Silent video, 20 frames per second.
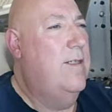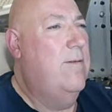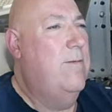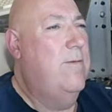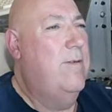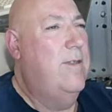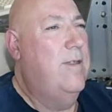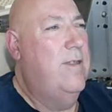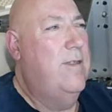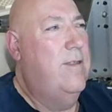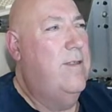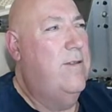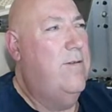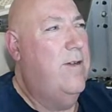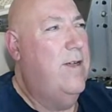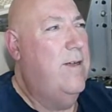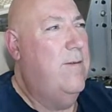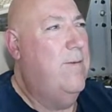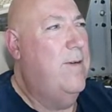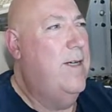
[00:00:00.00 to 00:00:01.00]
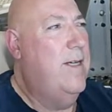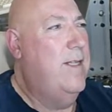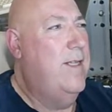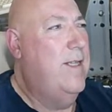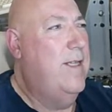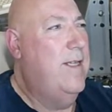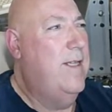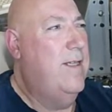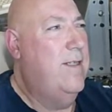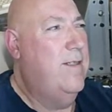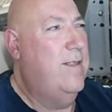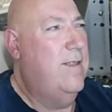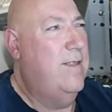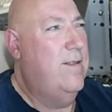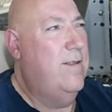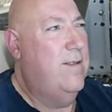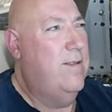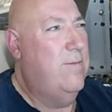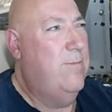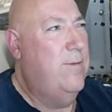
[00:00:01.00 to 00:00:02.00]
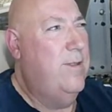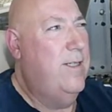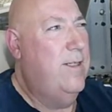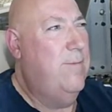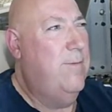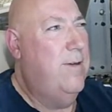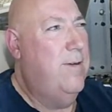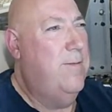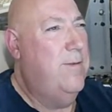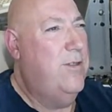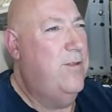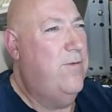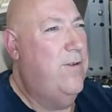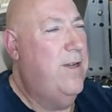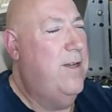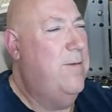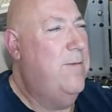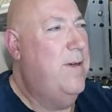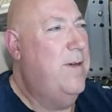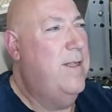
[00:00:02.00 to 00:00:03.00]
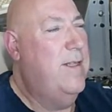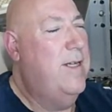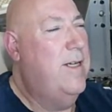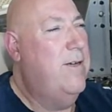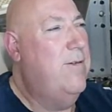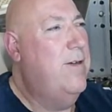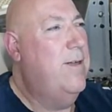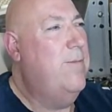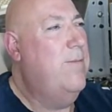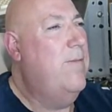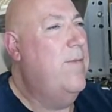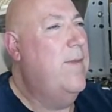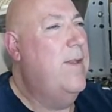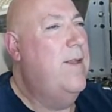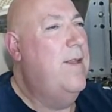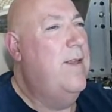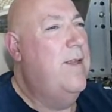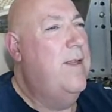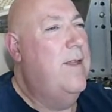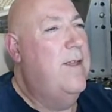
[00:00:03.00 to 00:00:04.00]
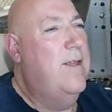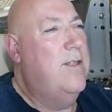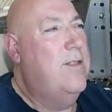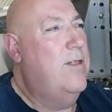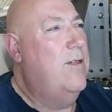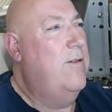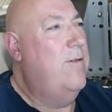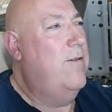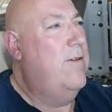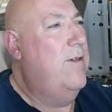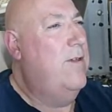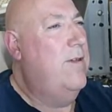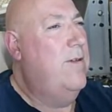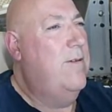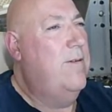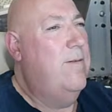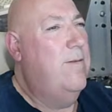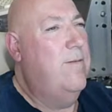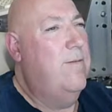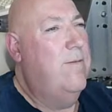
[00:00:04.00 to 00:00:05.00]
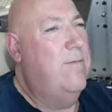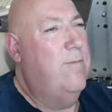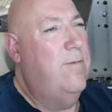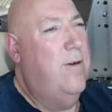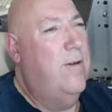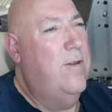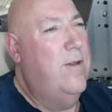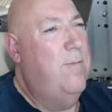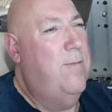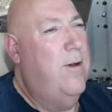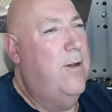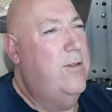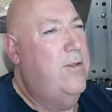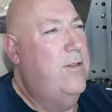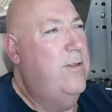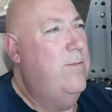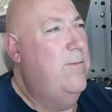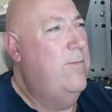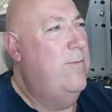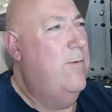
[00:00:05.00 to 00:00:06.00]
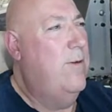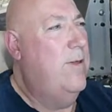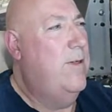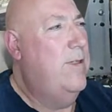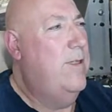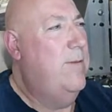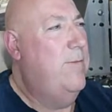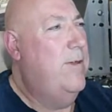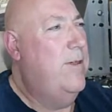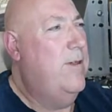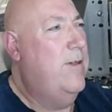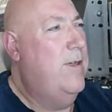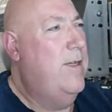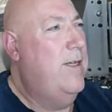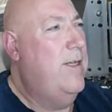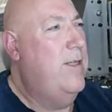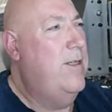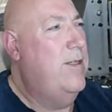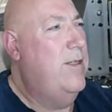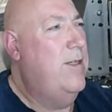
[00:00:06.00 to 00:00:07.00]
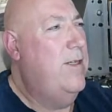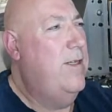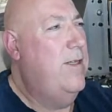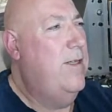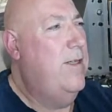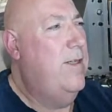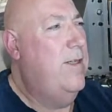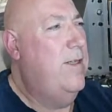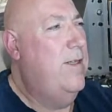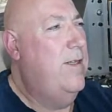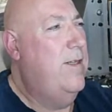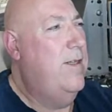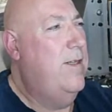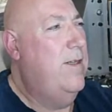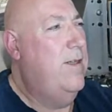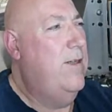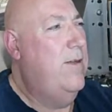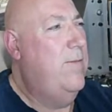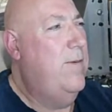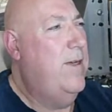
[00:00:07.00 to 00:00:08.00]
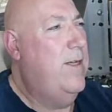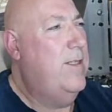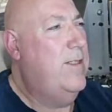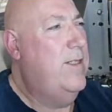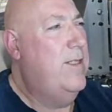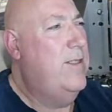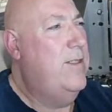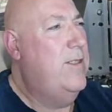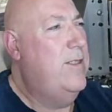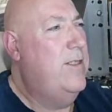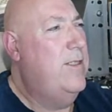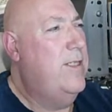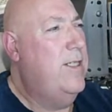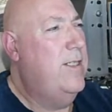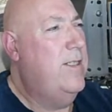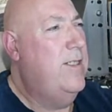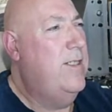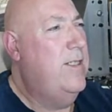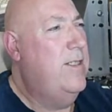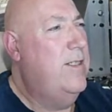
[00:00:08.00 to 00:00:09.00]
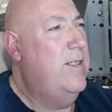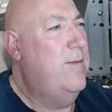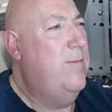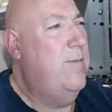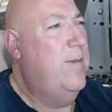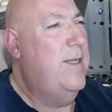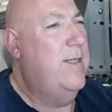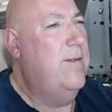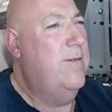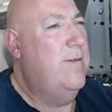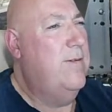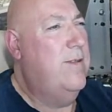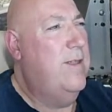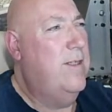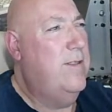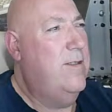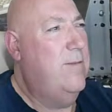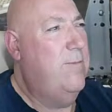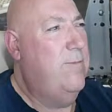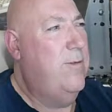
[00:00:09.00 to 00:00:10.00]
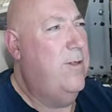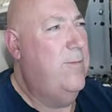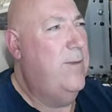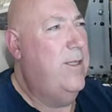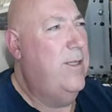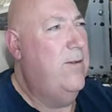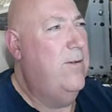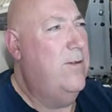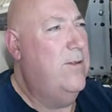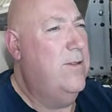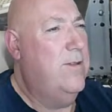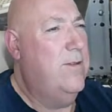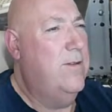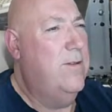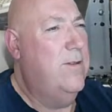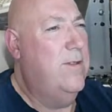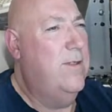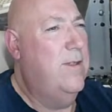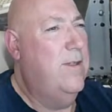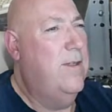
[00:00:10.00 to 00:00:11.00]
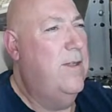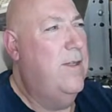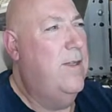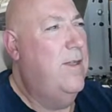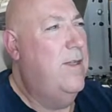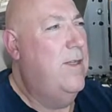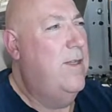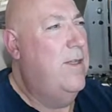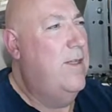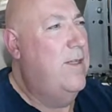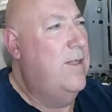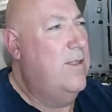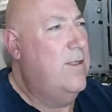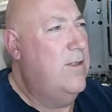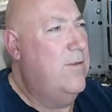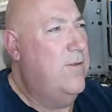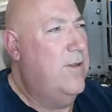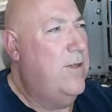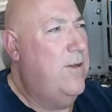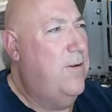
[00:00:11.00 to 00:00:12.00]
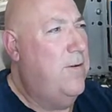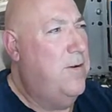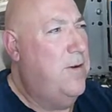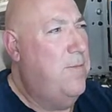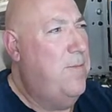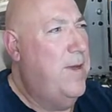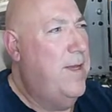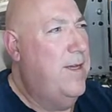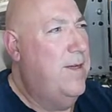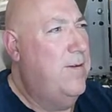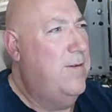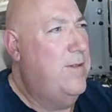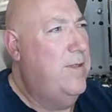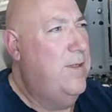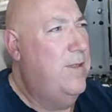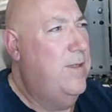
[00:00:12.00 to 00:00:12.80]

we're straight away there. So it's weird why we're straight away there, really. So we're on the bottom one and we've got engine, UPAS engine settings and about. That probably looks good. So if I go on about,